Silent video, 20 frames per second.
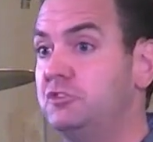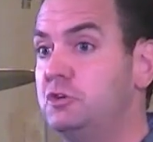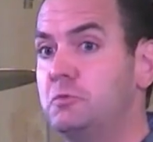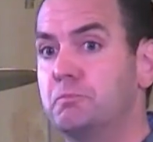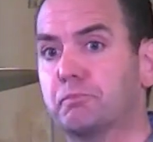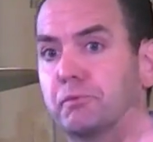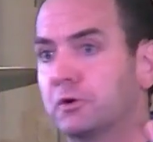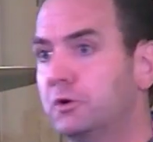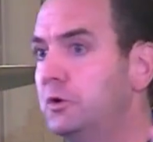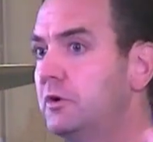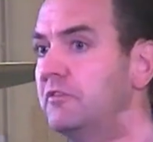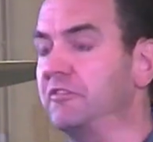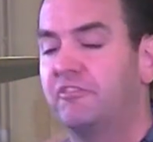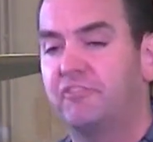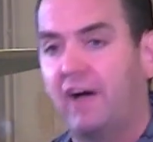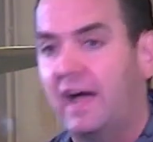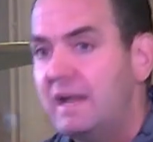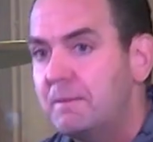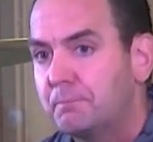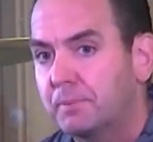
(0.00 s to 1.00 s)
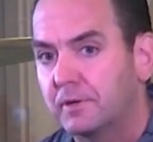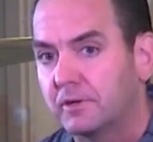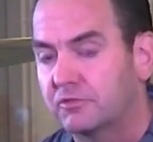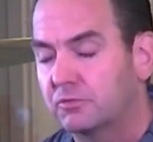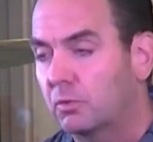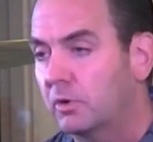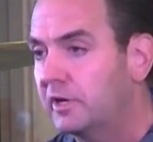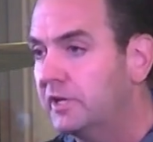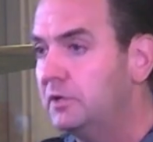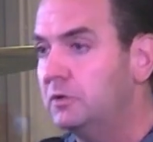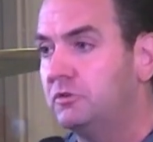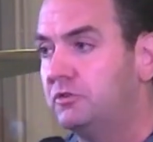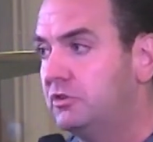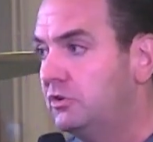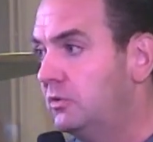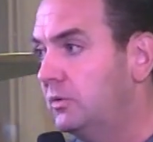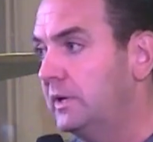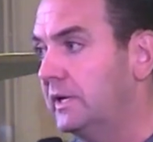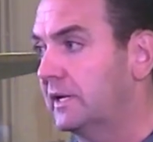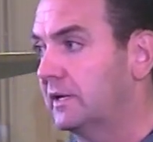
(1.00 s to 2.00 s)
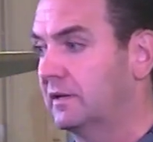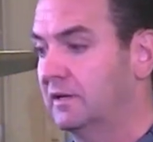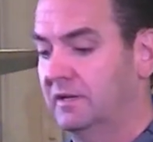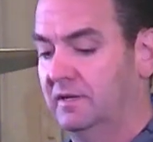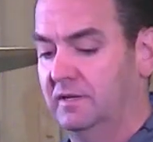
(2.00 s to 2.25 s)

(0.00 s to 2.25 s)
You brood of vipers, what are you doing?